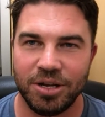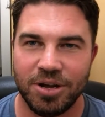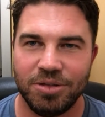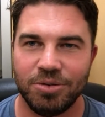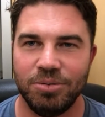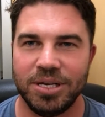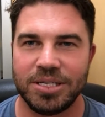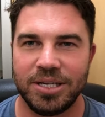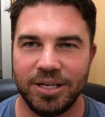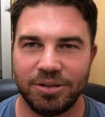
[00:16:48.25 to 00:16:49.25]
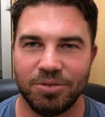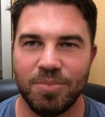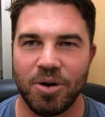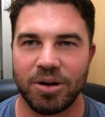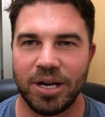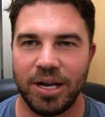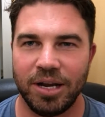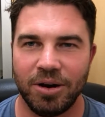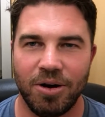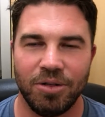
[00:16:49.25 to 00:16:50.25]
through listing, through marketing,
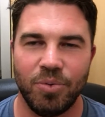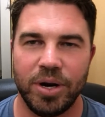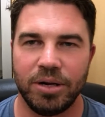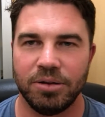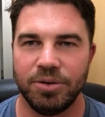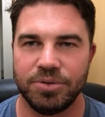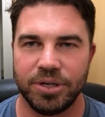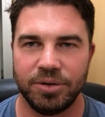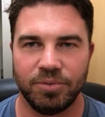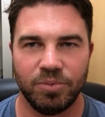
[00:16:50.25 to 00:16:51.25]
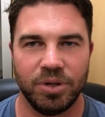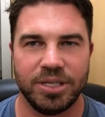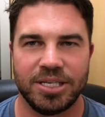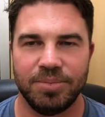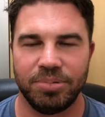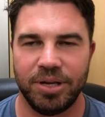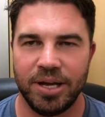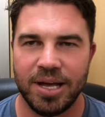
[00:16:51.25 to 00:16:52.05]
all the way to closing, really simply,